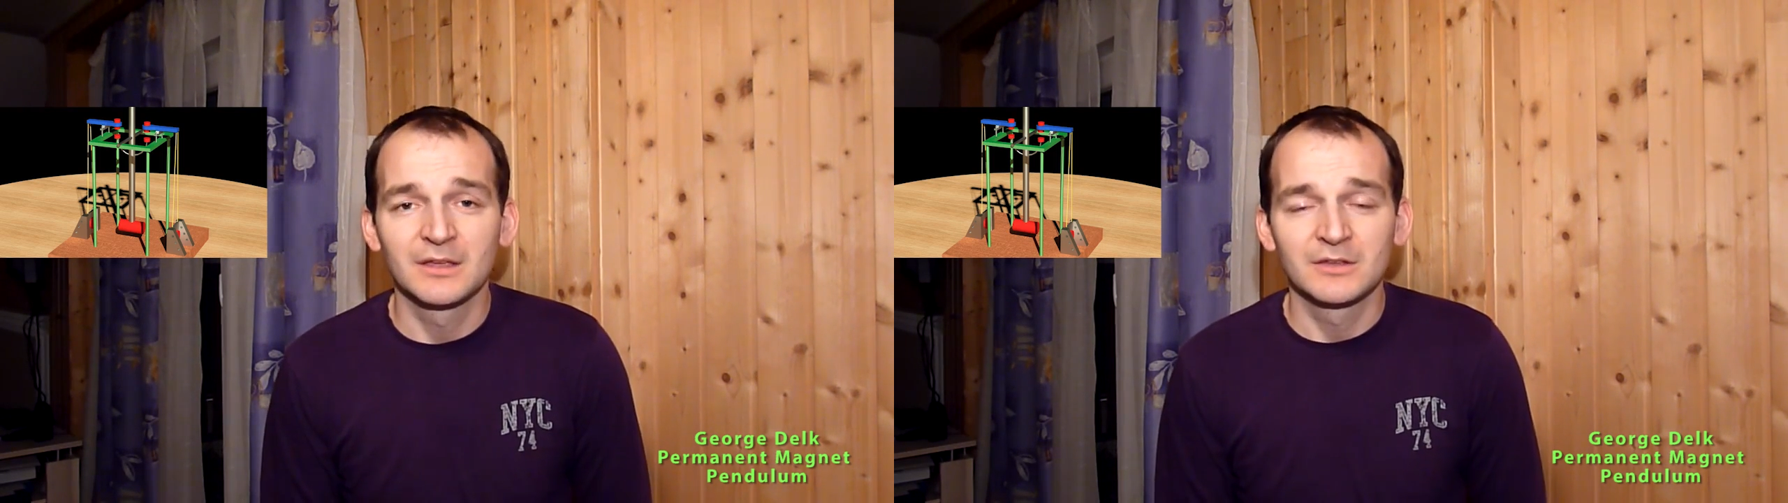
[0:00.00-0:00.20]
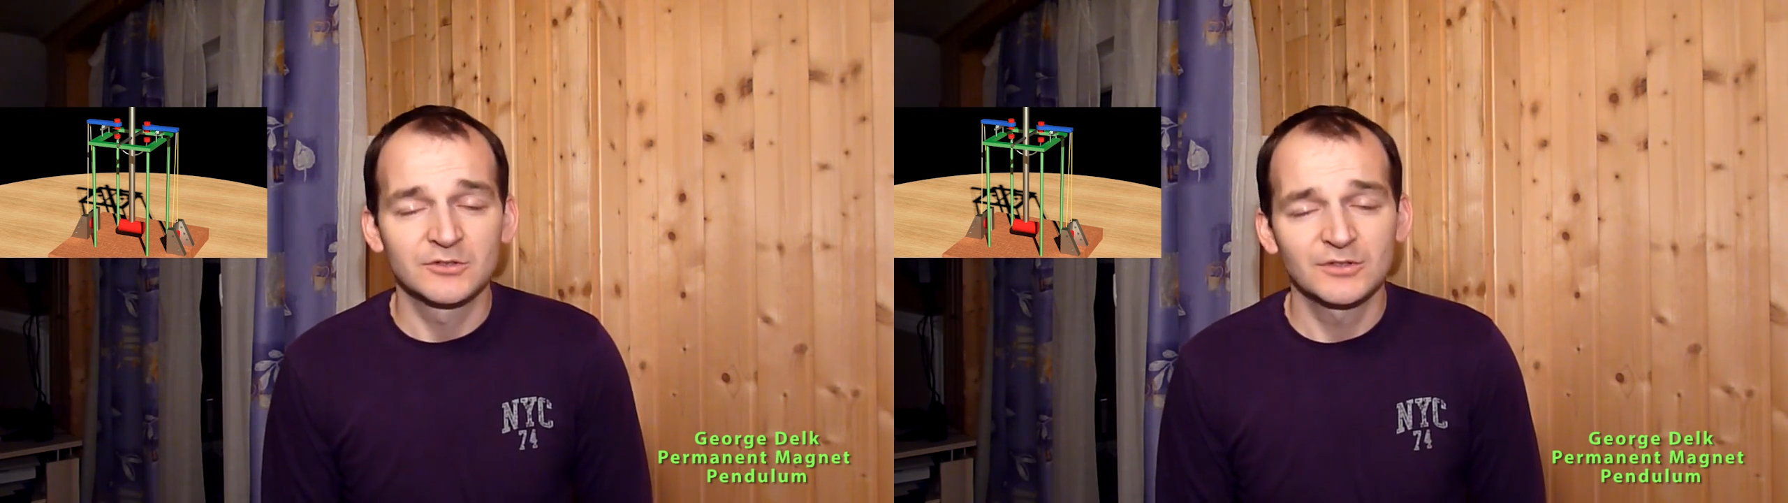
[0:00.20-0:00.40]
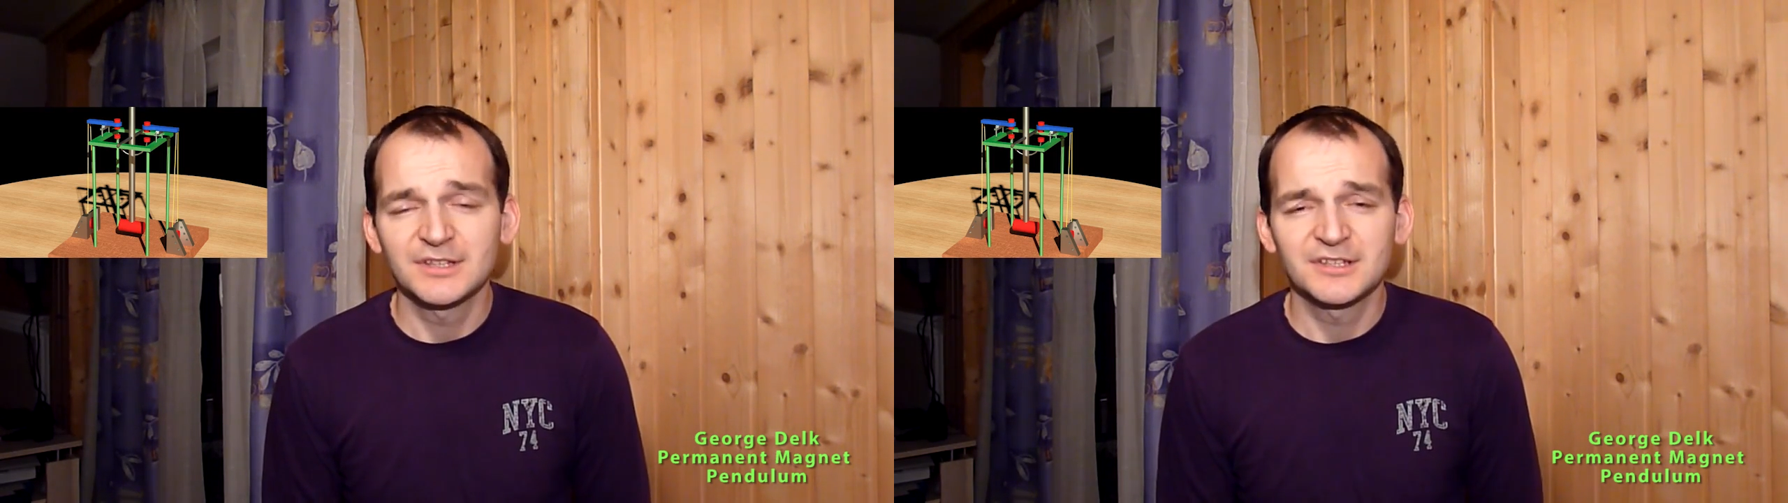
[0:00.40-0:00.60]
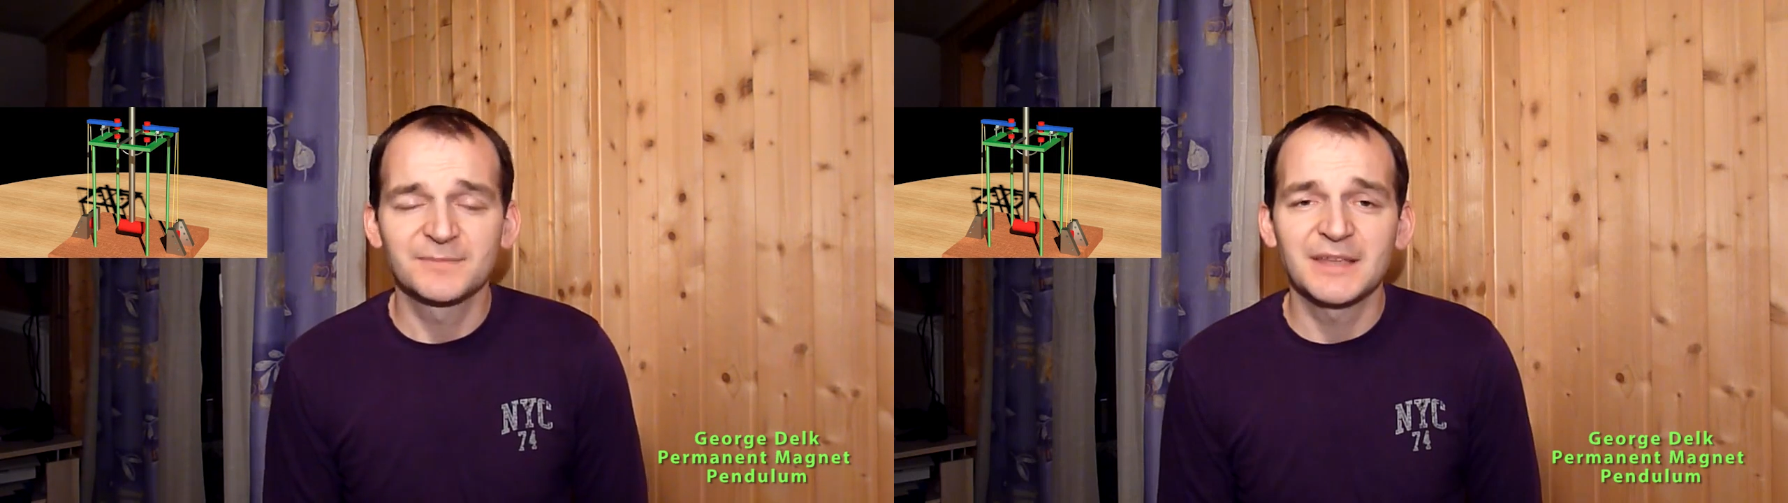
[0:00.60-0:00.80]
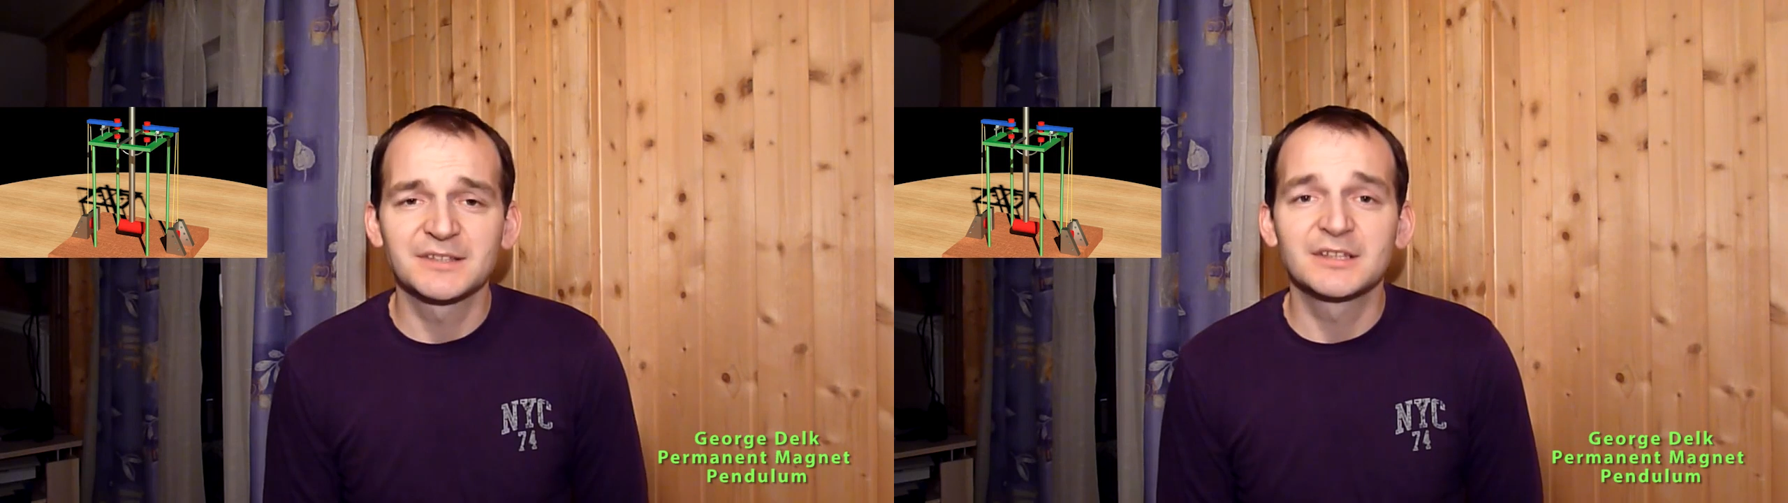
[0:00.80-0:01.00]
So this is
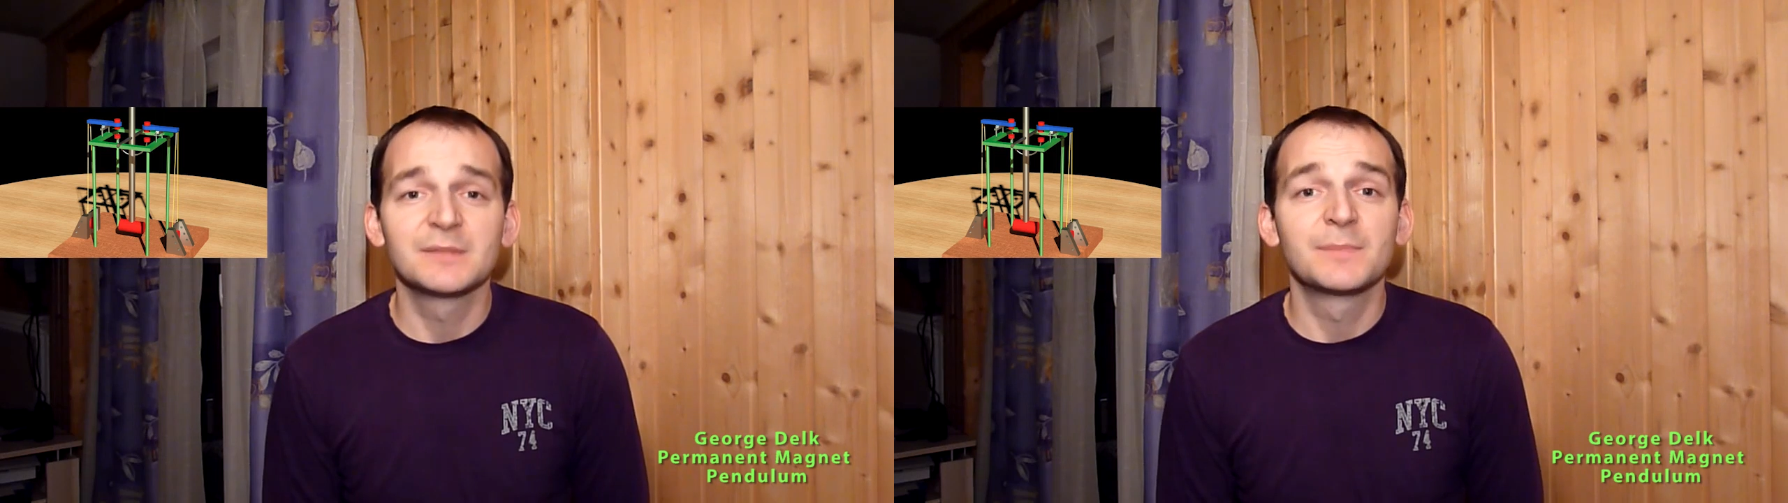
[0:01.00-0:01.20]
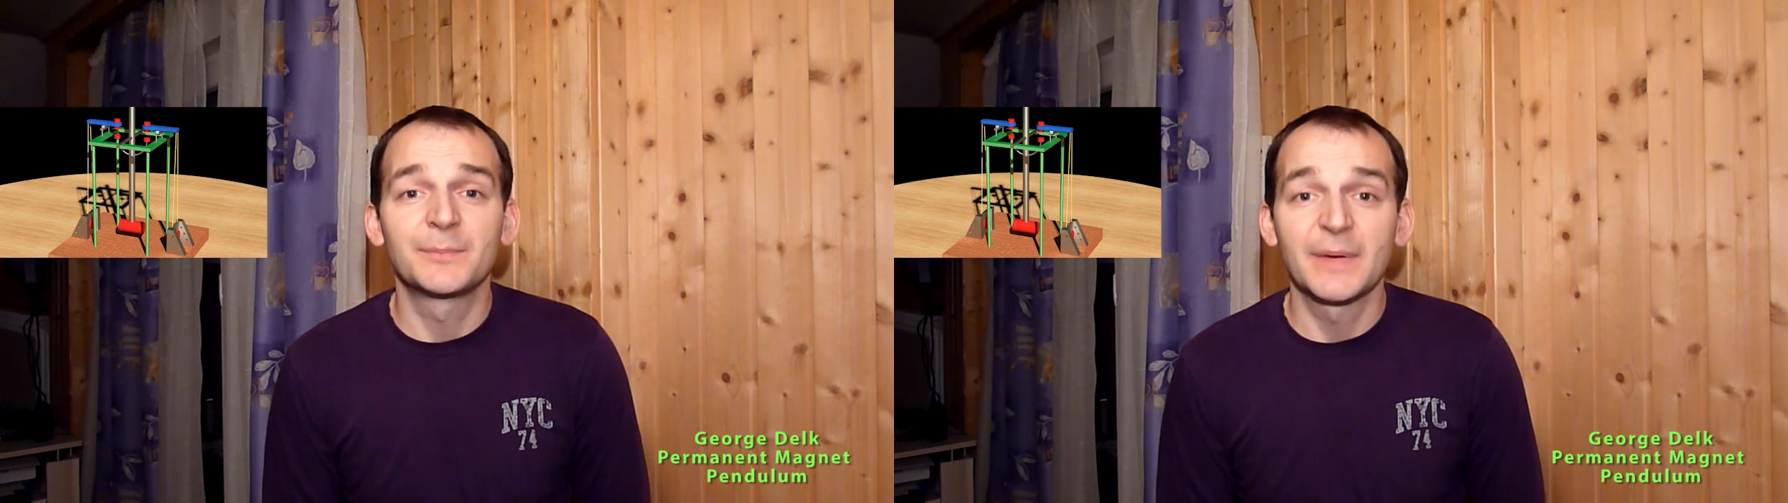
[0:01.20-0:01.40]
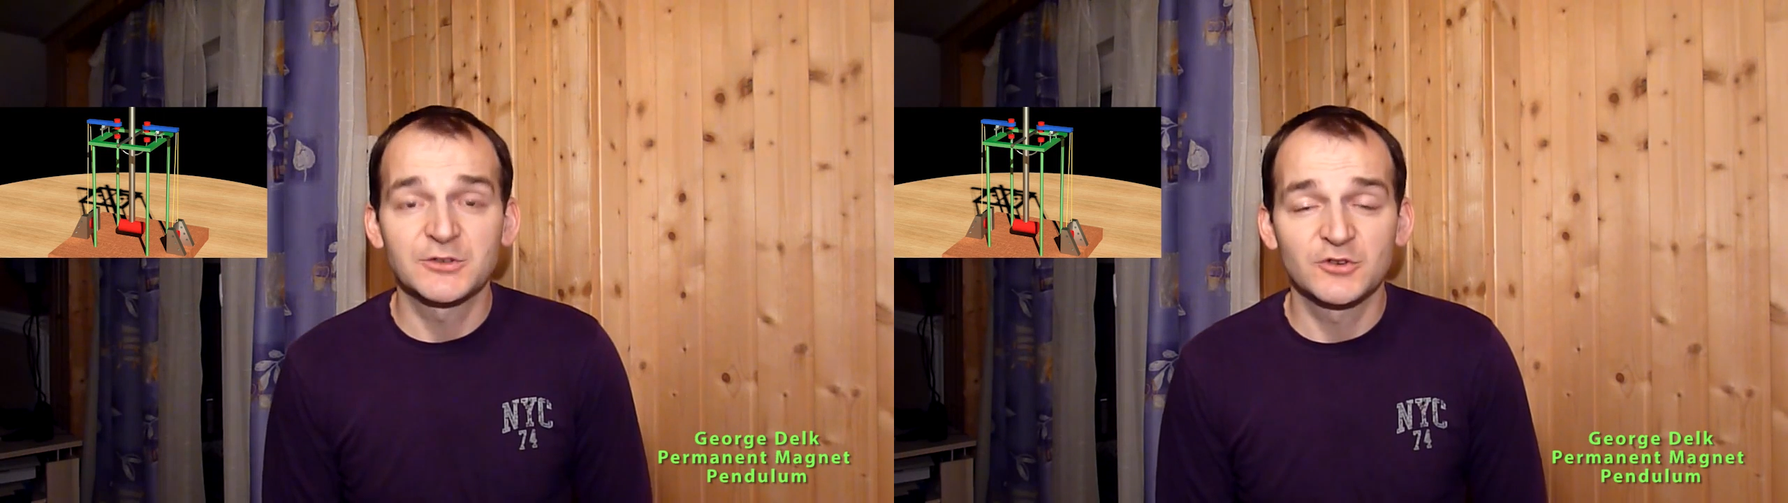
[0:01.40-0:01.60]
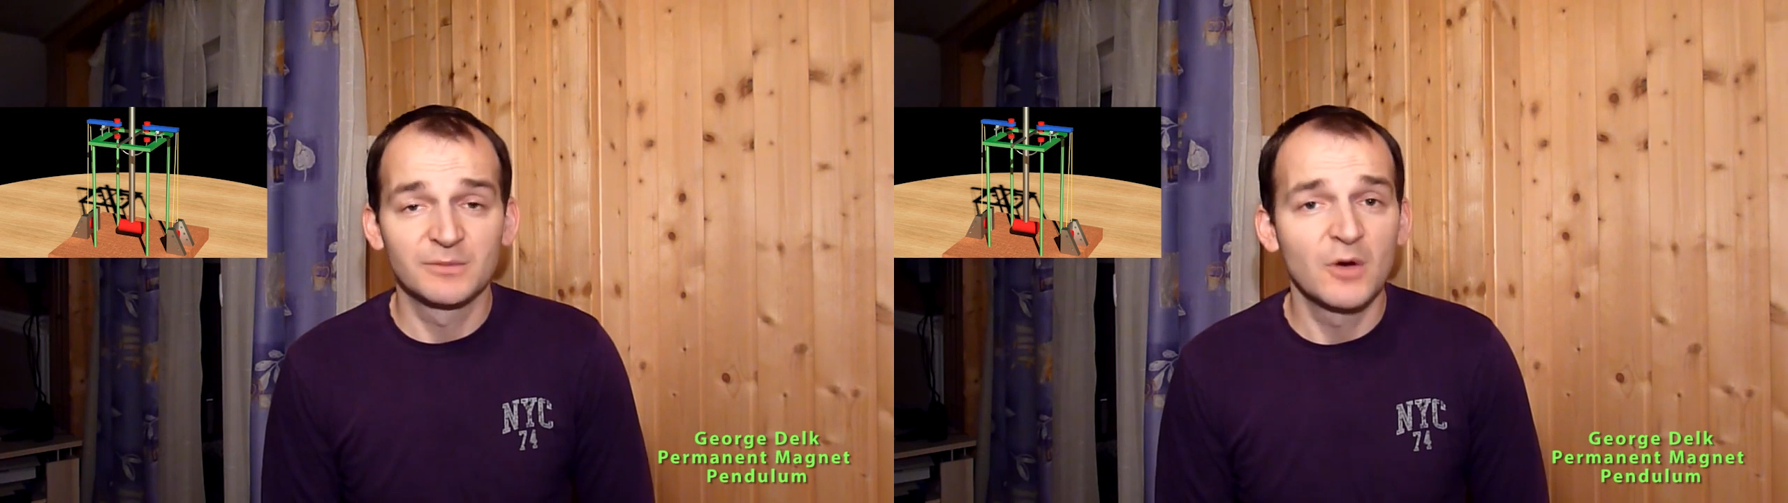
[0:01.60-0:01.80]
basically perpetual